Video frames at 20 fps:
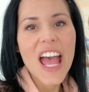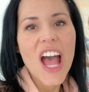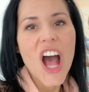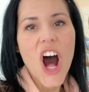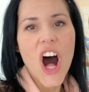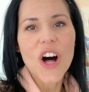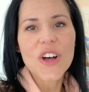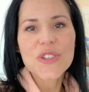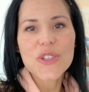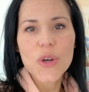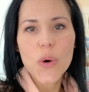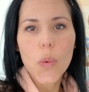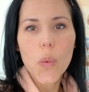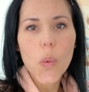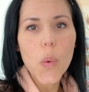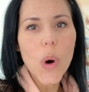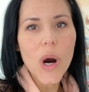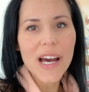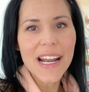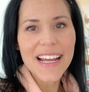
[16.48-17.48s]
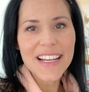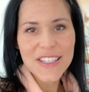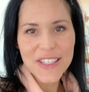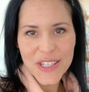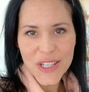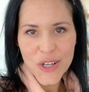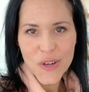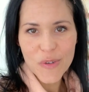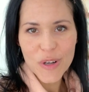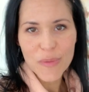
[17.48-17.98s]
Also what I
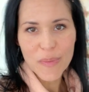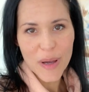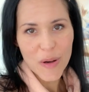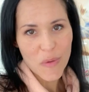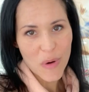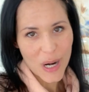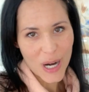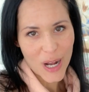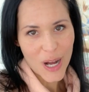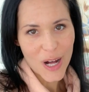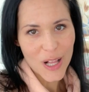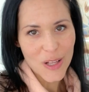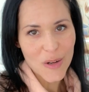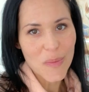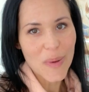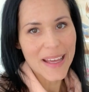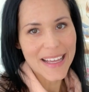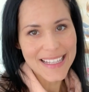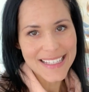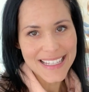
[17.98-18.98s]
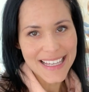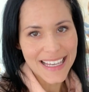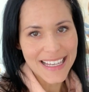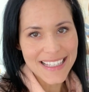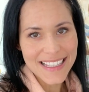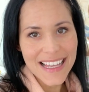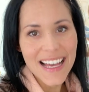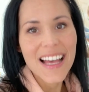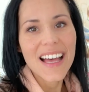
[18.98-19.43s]
do with my watercolor paintings.